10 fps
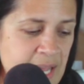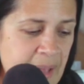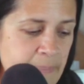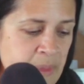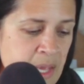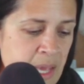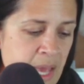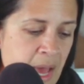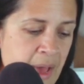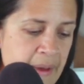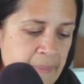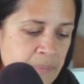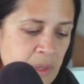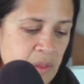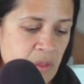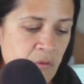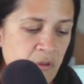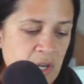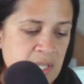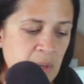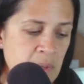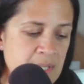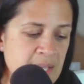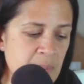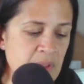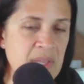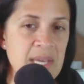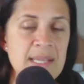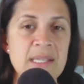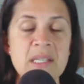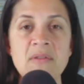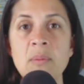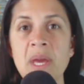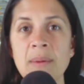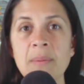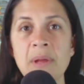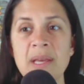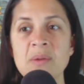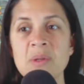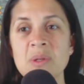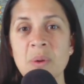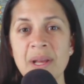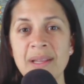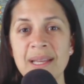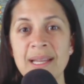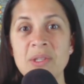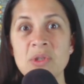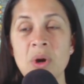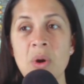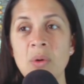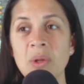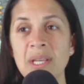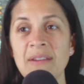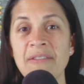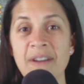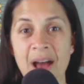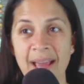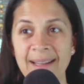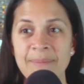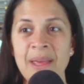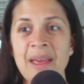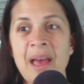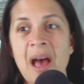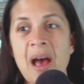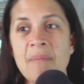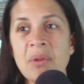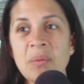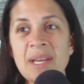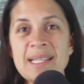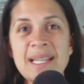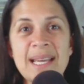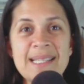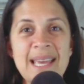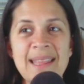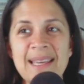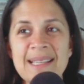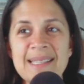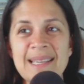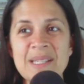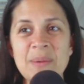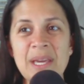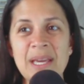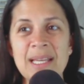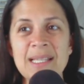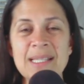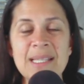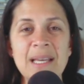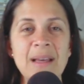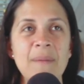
today. Um, The first thing I want to say about this is if the baby plays with the toilet, it's totally fine. Um, the reason I say this is because